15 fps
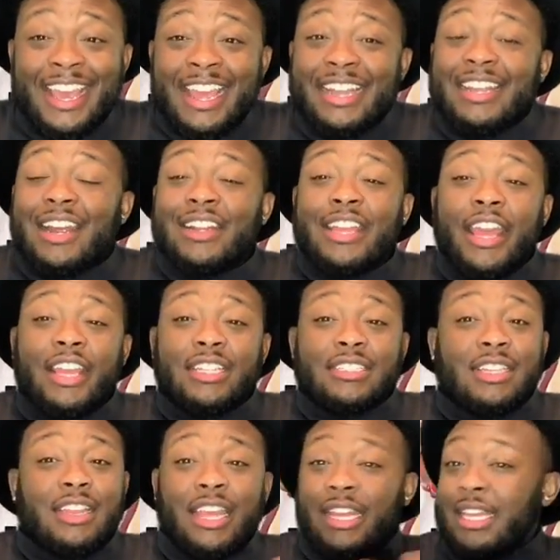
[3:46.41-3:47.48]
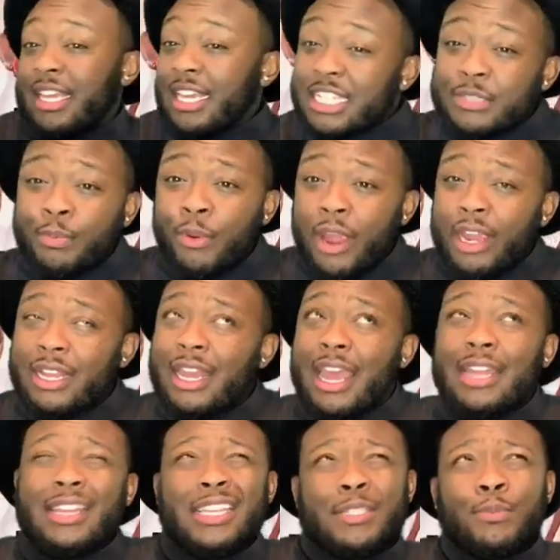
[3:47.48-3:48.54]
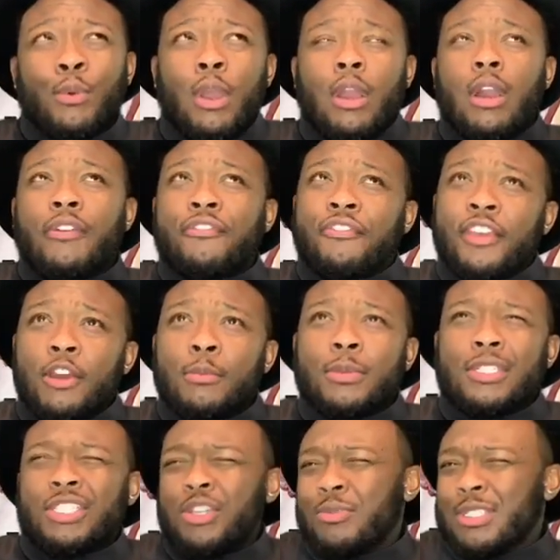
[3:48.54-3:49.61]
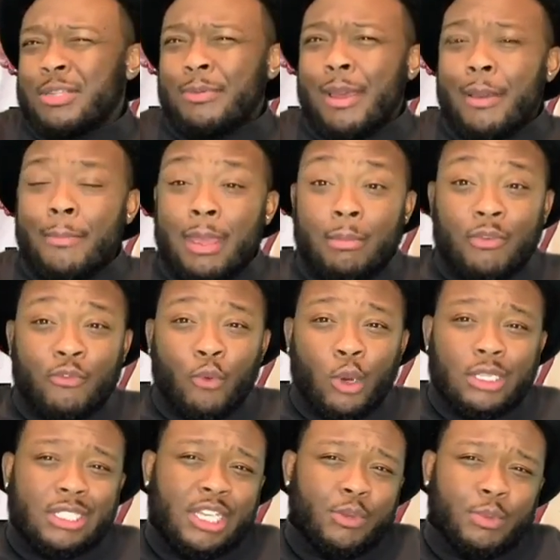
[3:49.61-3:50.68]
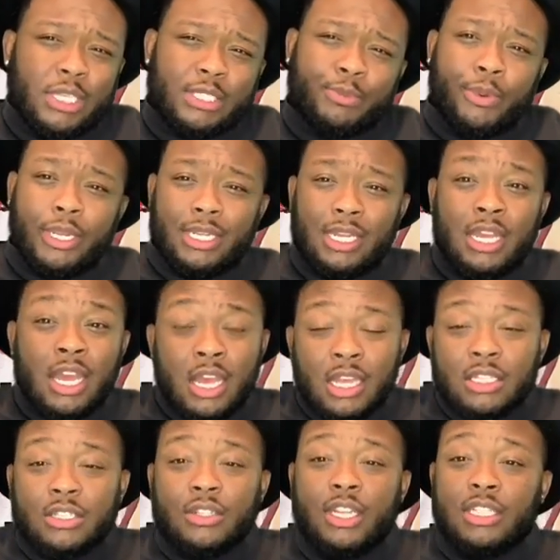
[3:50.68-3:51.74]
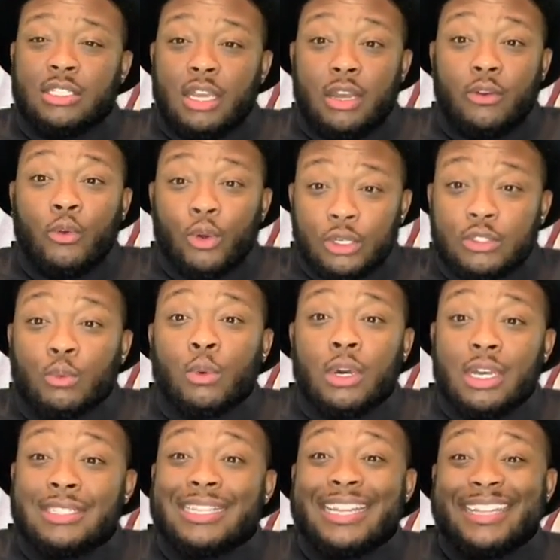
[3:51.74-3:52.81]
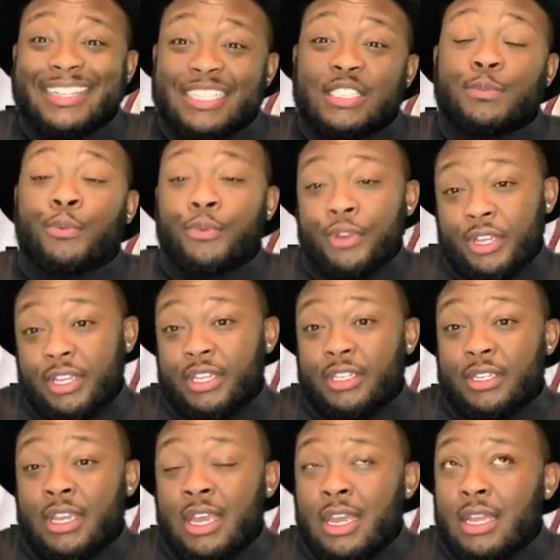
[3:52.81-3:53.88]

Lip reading: Now, the lady is pregnant. At this point of filming, she was about maybe 14 weeks pregnant. So this, of course, was in the spring.